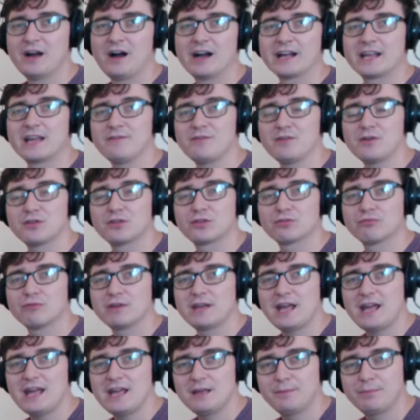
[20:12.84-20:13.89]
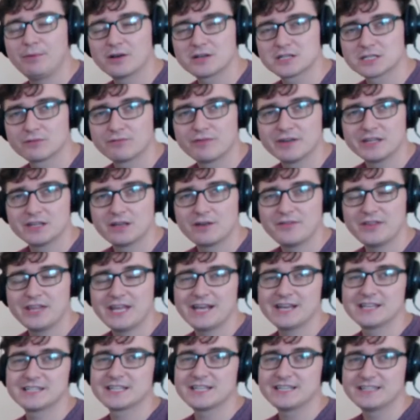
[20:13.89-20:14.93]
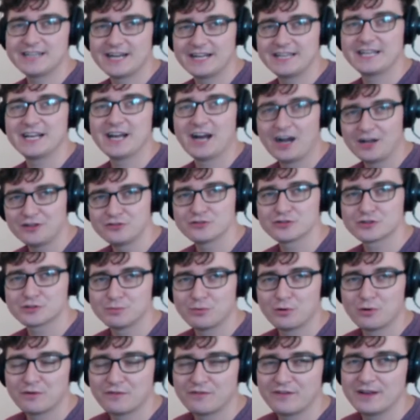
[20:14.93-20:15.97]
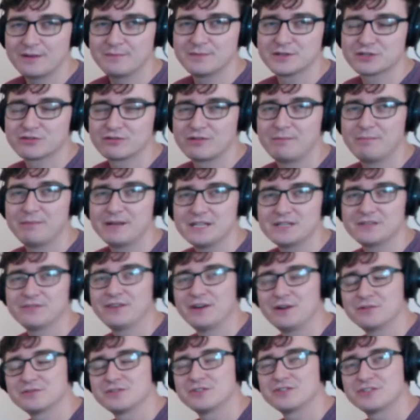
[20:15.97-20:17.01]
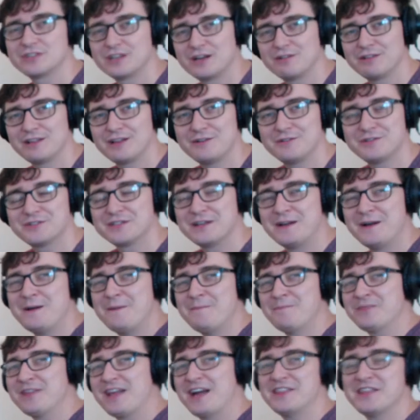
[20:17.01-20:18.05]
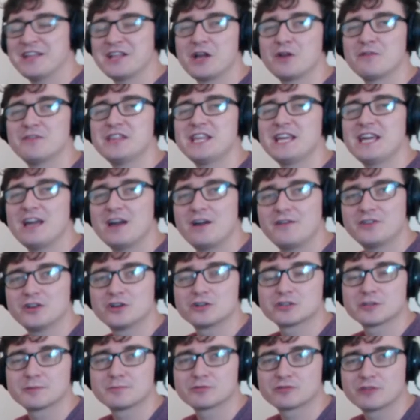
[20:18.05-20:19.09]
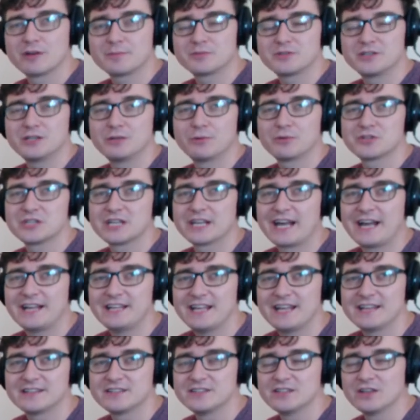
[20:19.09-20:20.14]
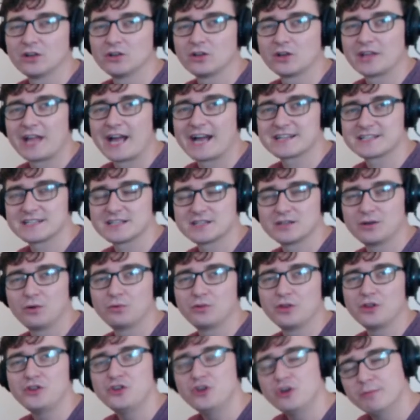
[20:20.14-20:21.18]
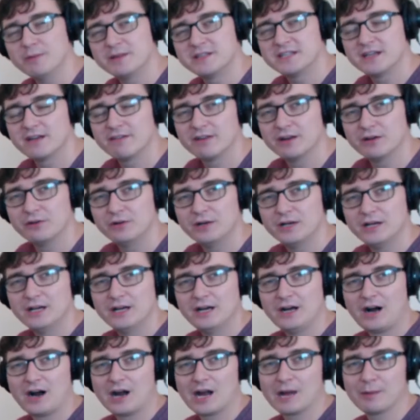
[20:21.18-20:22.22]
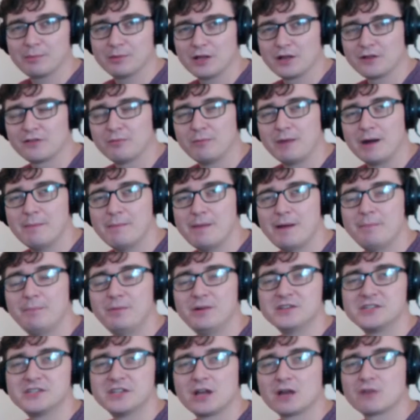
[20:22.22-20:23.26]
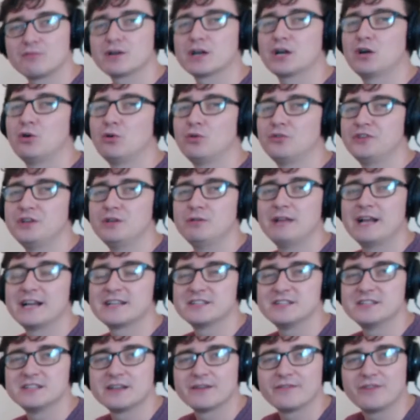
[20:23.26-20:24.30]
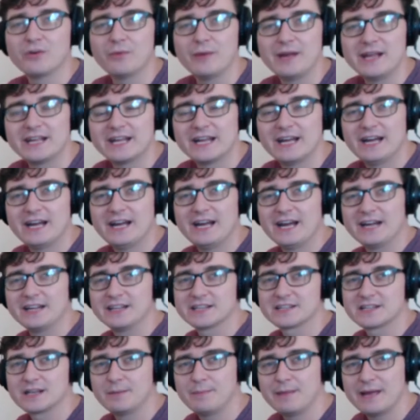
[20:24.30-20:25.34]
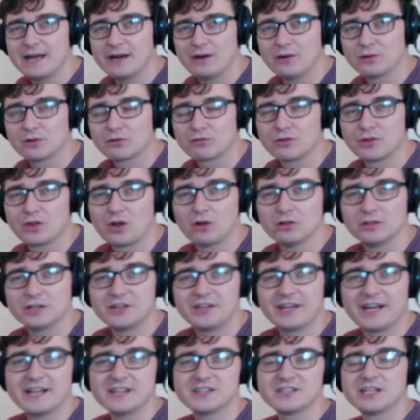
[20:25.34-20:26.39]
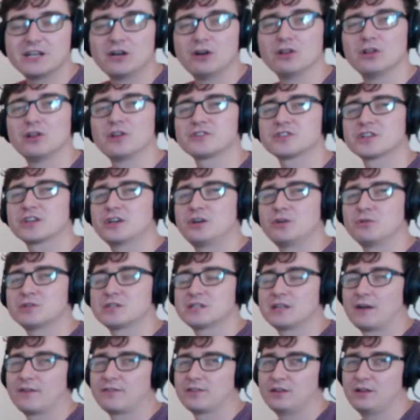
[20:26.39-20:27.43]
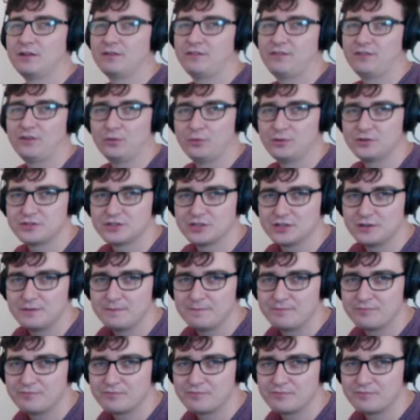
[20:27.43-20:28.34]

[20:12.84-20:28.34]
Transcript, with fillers: I'll give you three ebooks I've written over the years containing hundreds more famous drum beats, fills and solos. And then over the year of your subscription, you also gain instant online access to all the new material I upload for my members. And I record new lessons every week unless I'm ill or on holiday. So you've got lots of cool stuff to look forward to